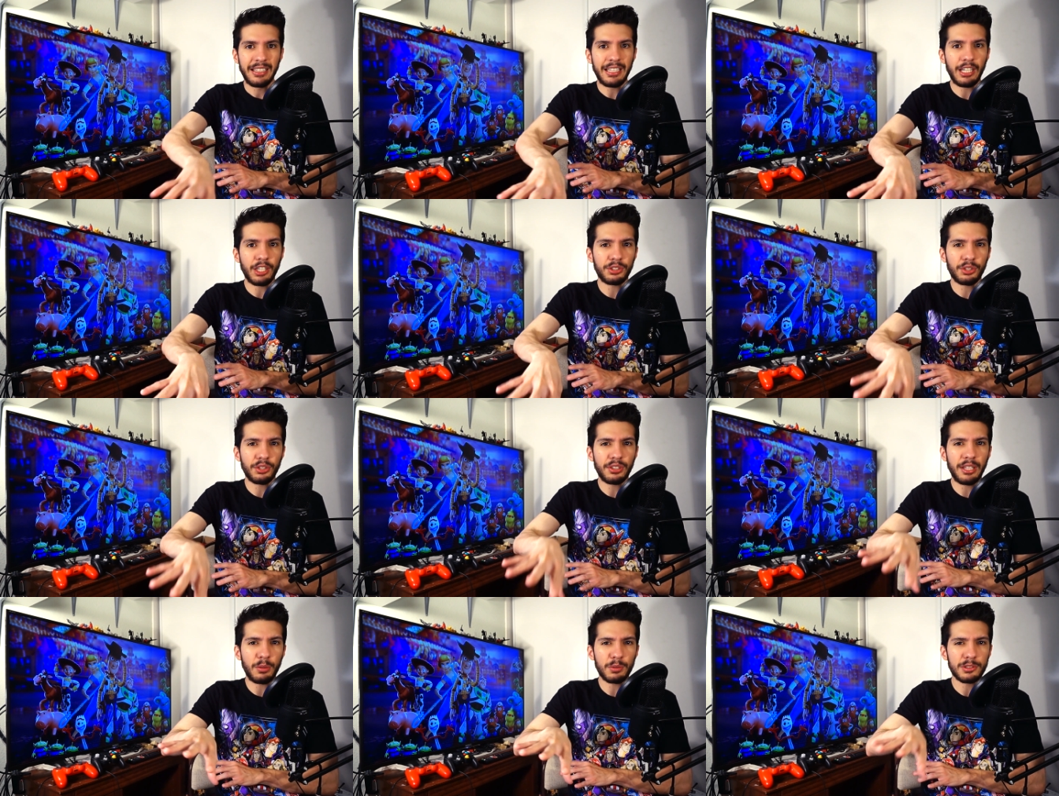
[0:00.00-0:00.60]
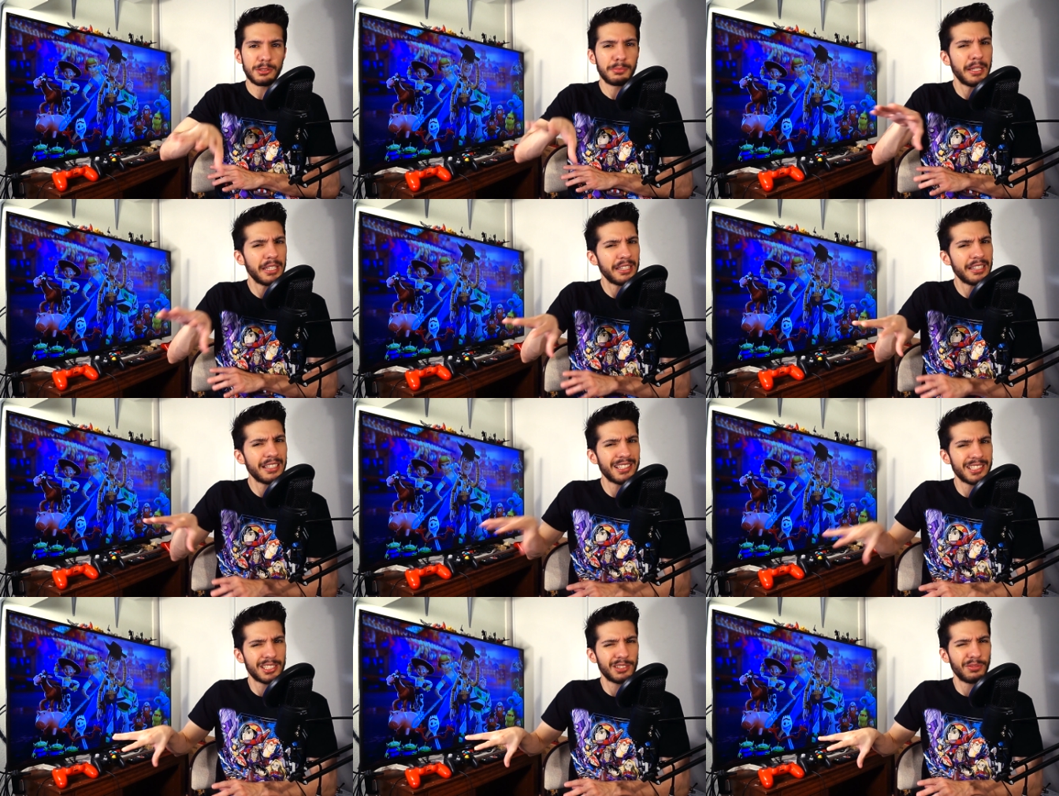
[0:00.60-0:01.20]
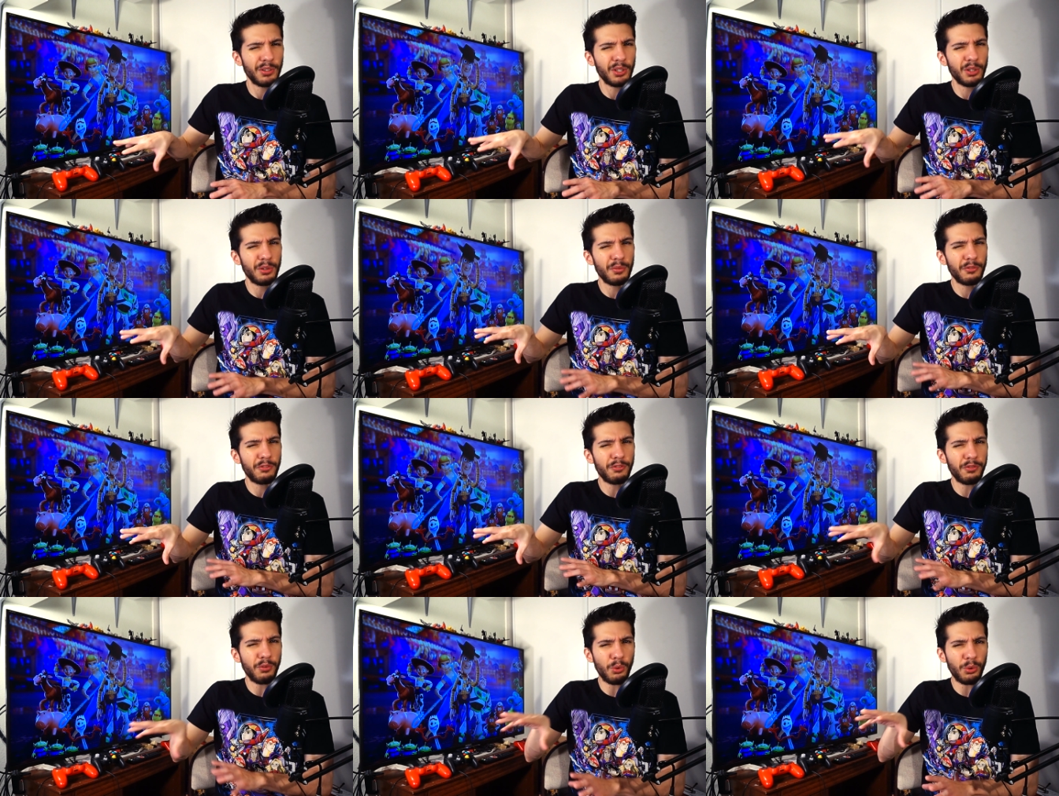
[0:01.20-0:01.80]
character that was mainly in this
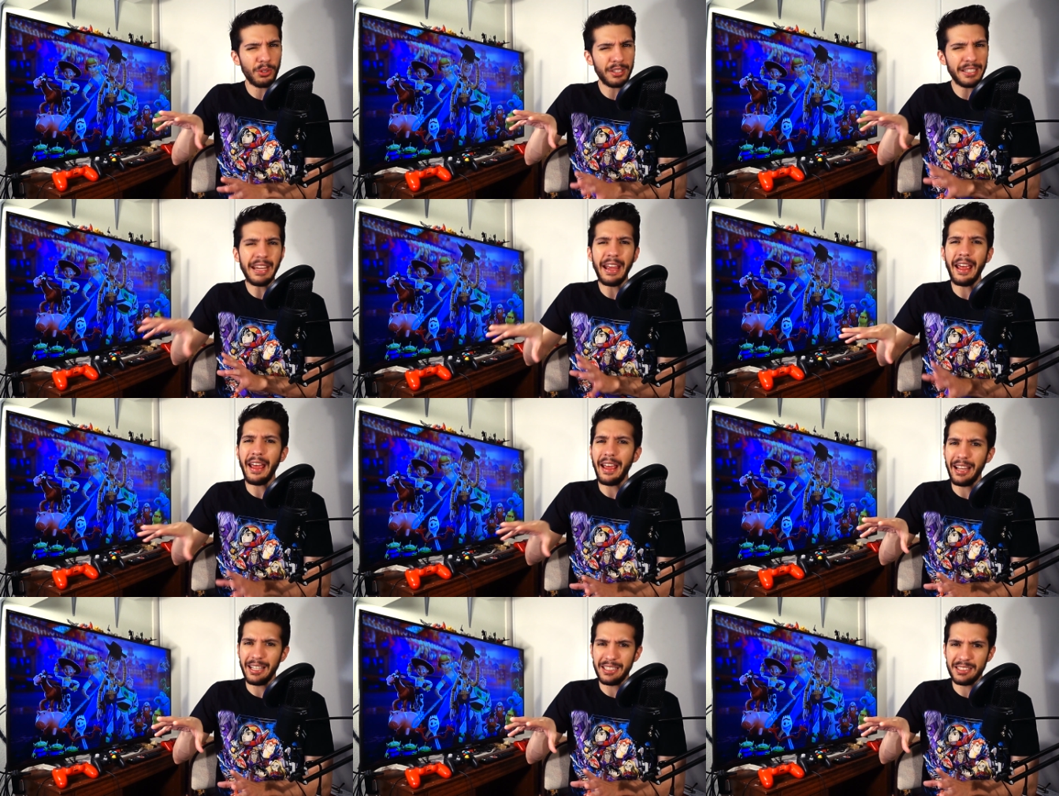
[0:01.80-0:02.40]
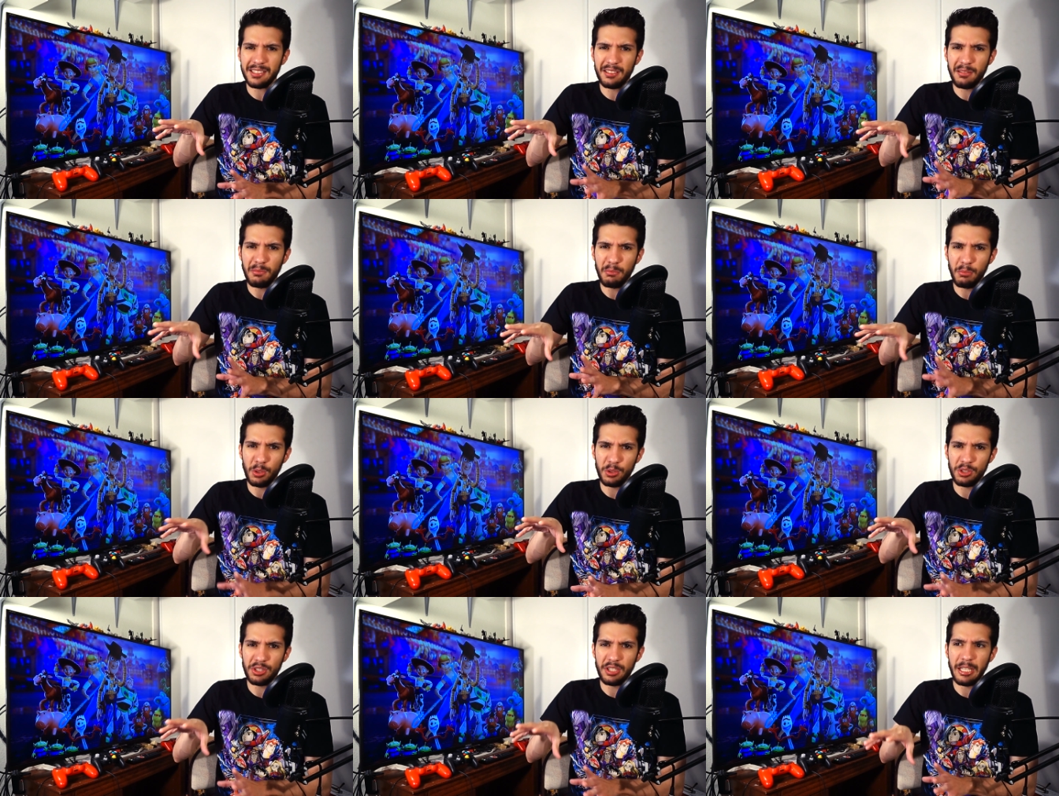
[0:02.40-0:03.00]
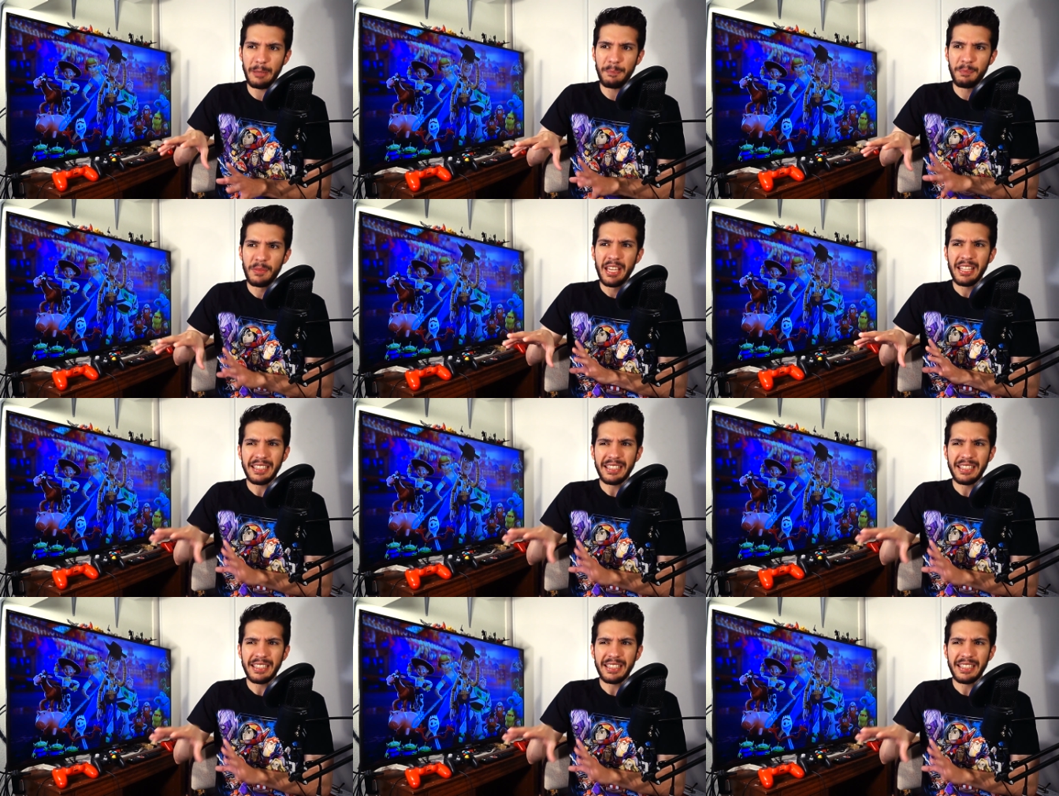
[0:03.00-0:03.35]
film for gags, mostly.